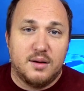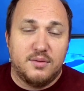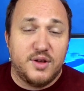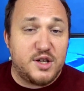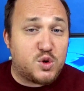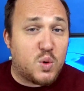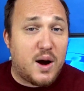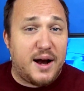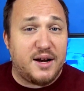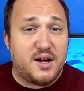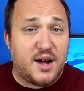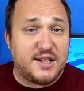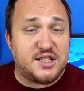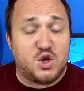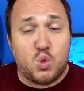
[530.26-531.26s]
This ride
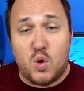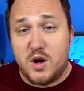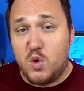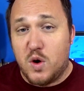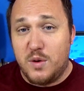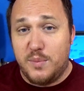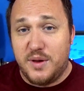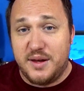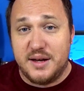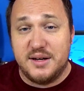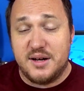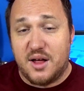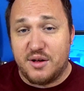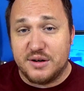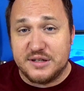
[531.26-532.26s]
cost $21 million
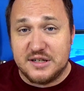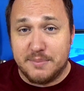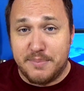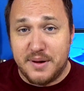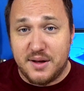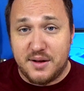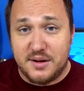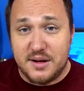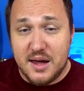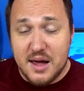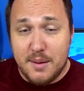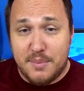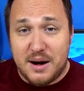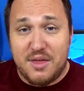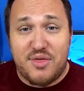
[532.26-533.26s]
to build,
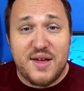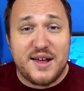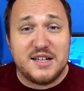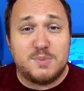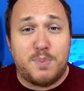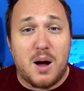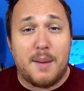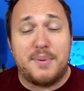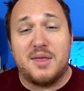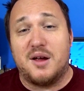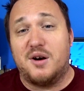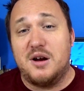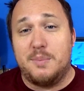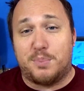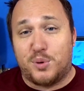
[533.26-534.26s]
but I think its
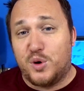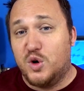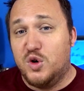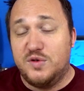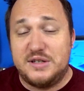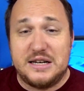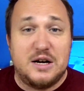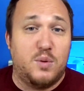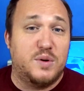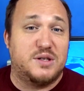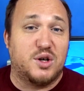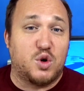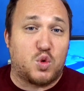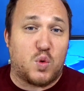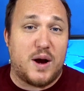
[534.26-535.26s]
popularity proves that it was
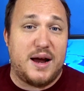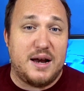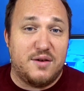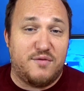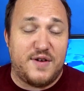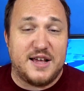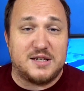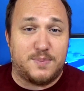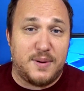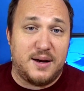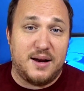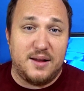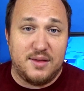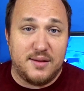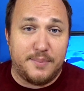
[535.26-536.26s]
a great investment
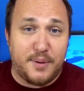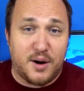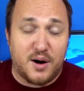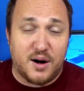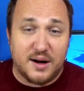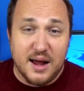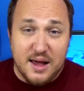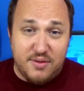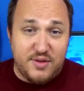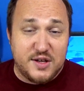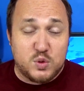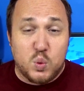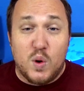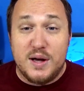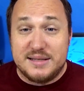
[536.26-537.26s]
in the park.
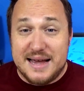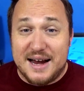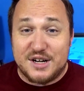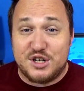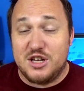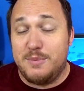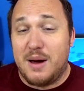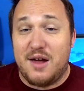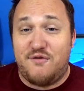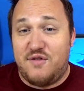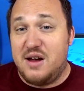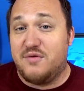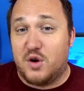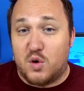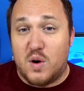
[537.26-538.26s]
This was actually my
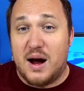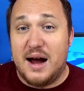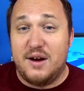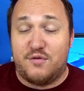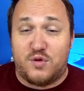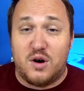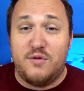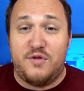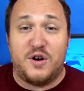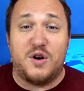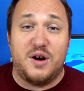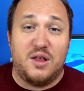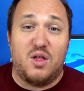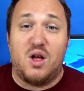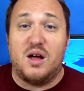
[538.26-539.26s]
favorite ride for a
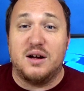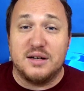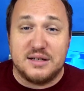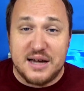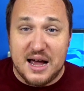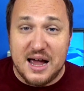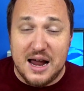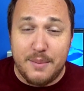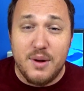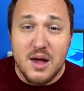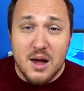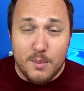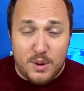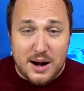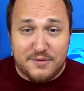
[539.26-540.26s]
very long time,
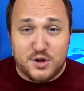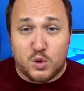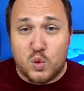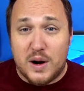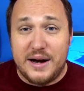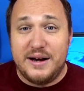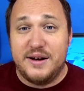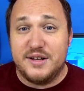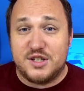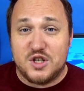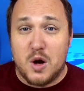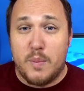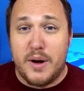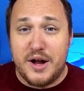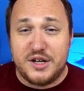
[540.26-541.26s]
but after riding it
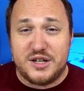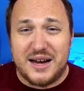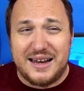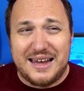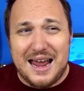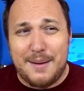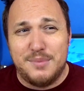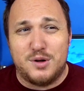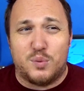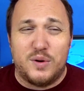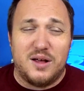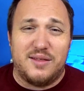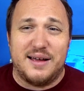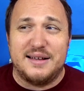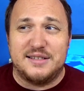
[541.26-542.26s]
so much, I came to
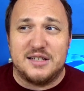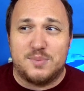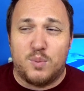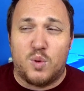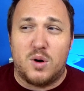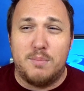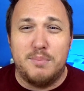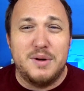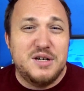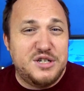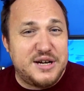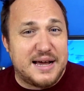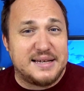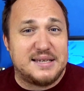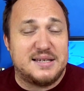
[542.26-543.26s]
realize it's more
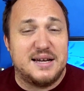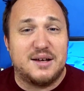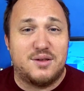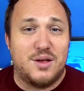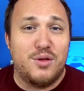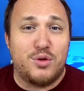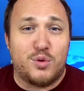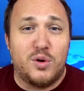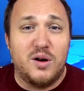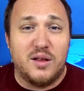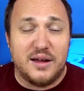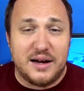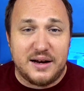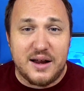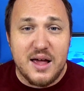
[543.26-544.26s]
majestic than thrilling.